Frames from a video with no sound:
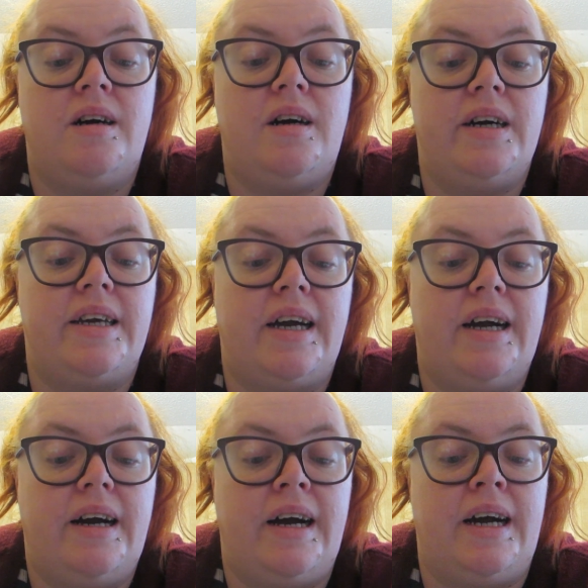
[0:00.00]
I
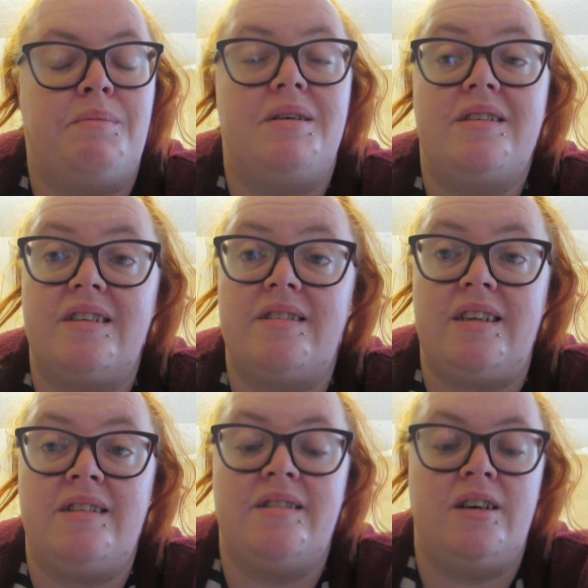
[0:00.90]
am
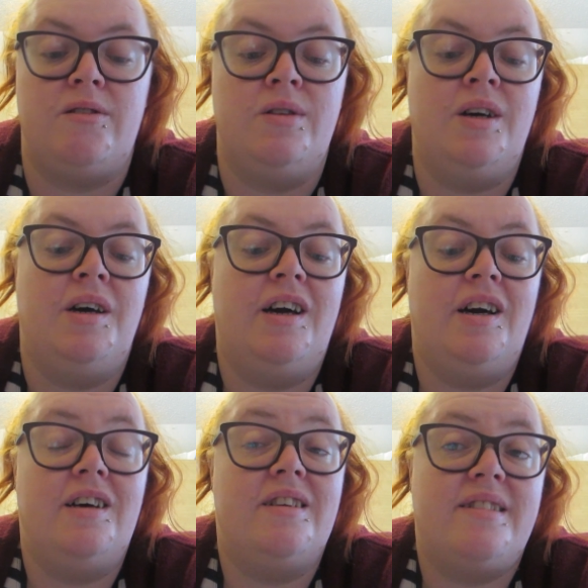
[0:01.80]
16 stone
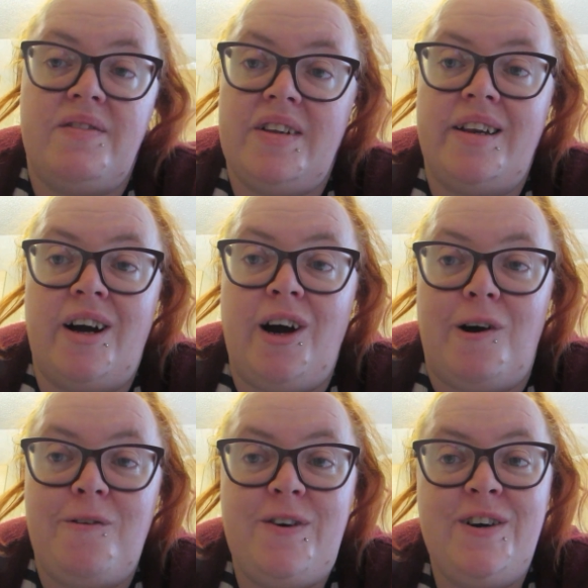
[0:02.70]

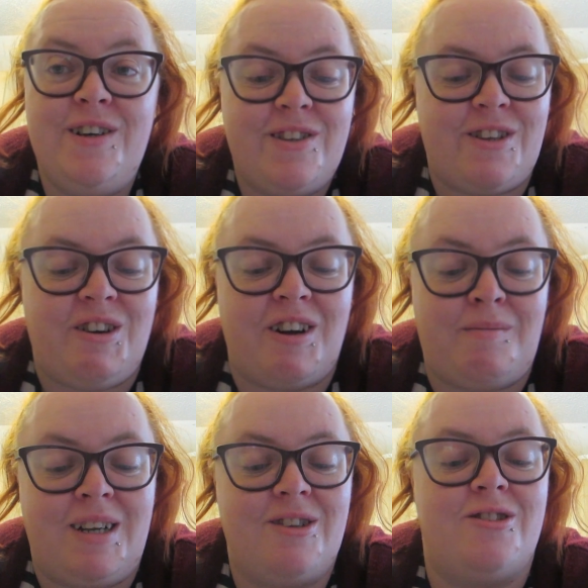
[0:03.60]
7.5. So I've
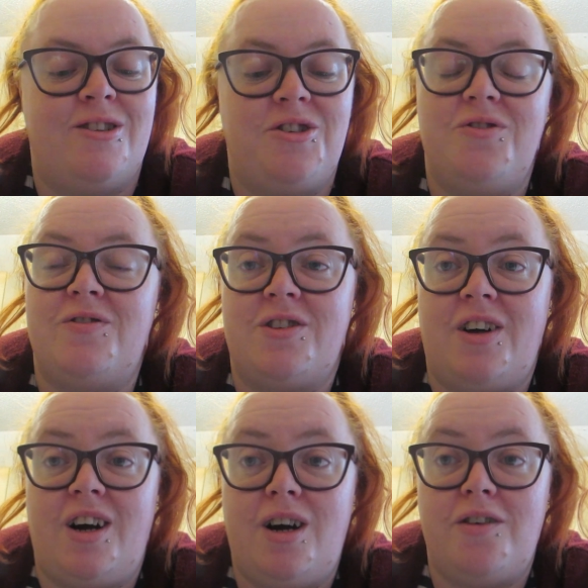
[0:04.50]
managed to lose
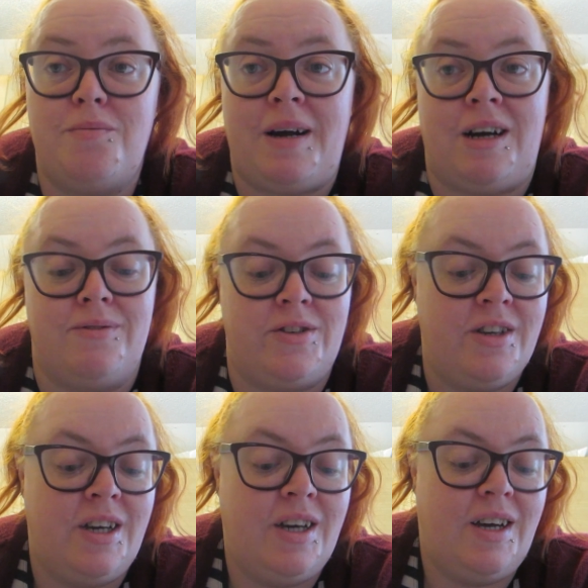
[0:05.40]
half
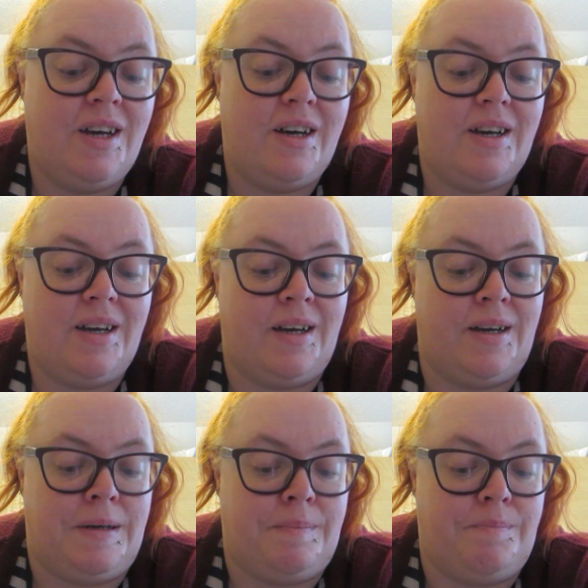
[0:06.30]
a
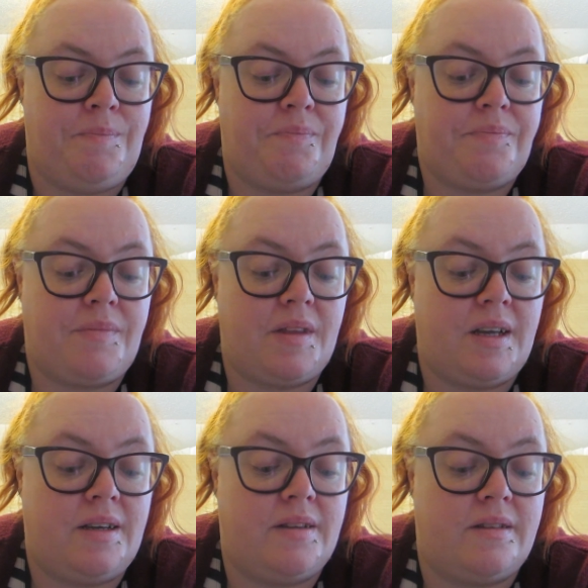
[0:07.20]
pound.
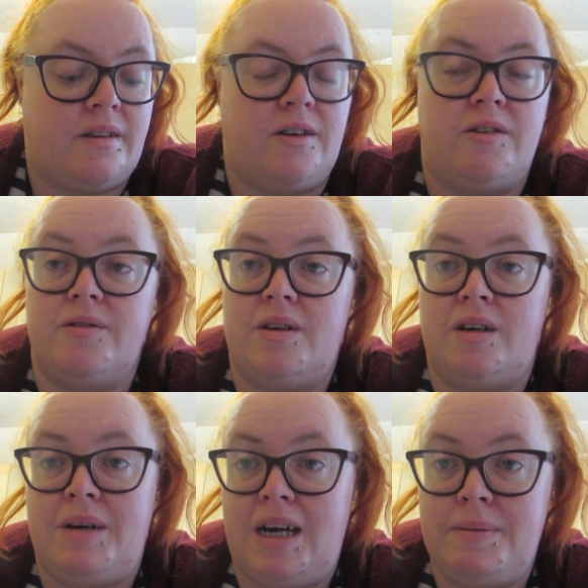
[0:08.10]
So
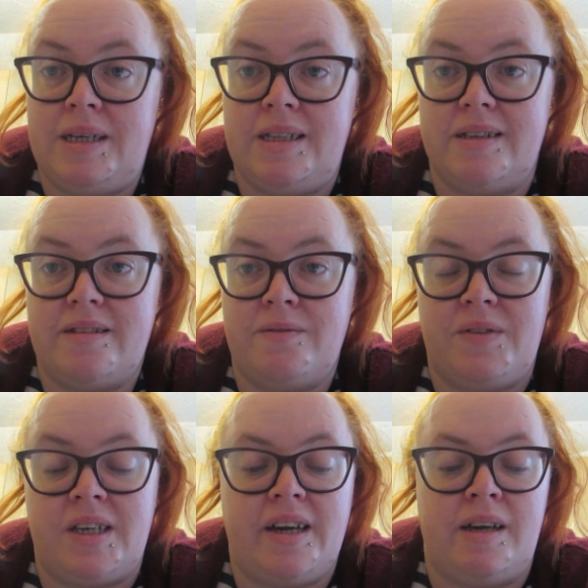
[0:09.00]
I'm happy that
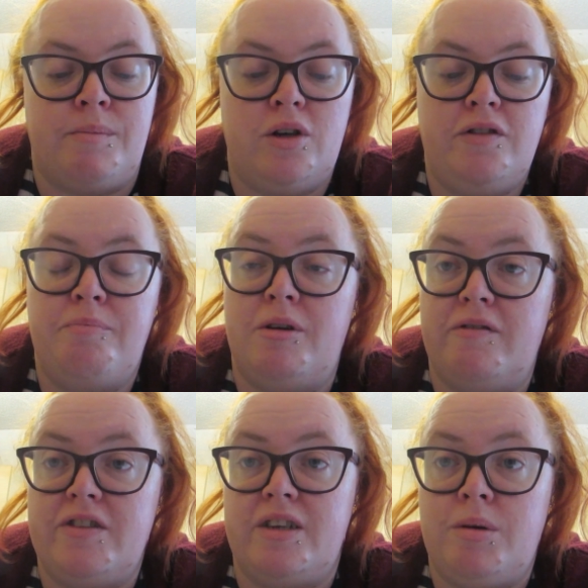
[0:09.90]
something came off, but
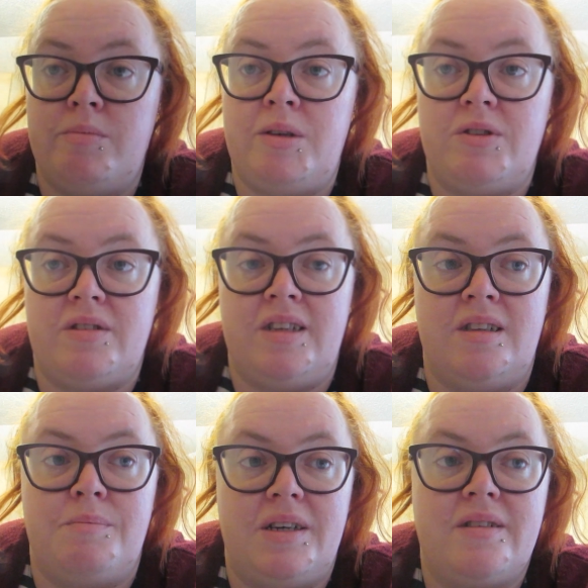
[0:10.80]
obviously it probably wasn't in
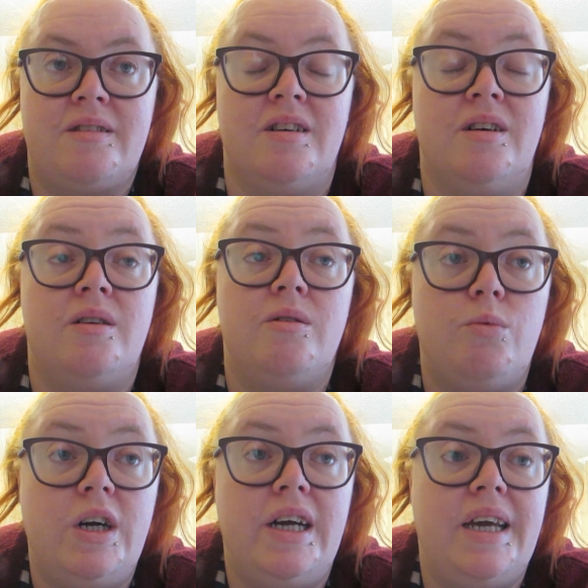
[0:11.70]
the best
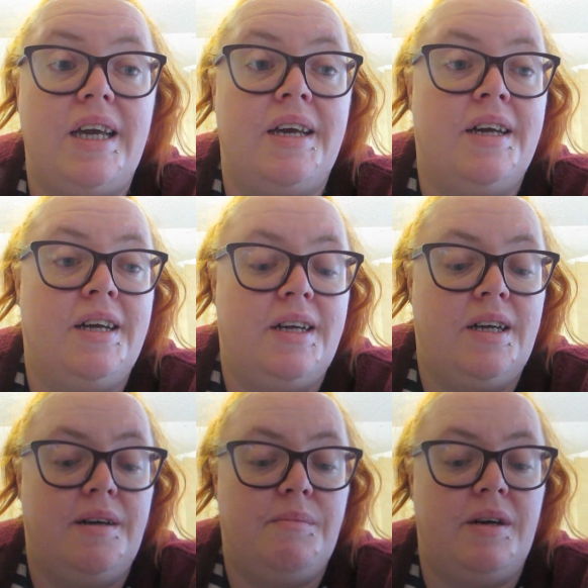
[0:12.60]
way,
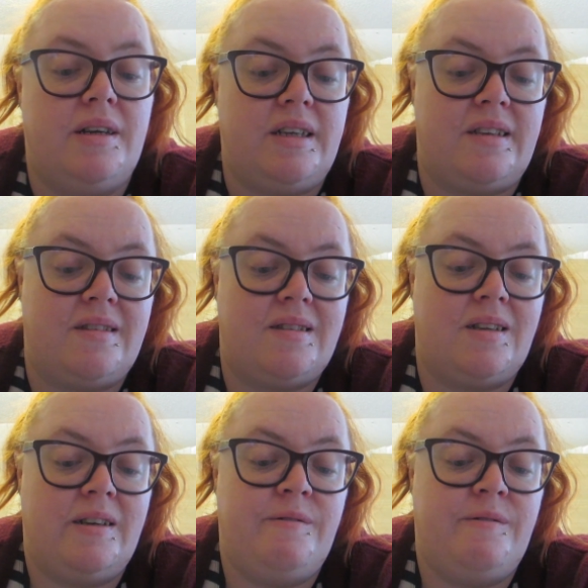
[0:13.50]
but at least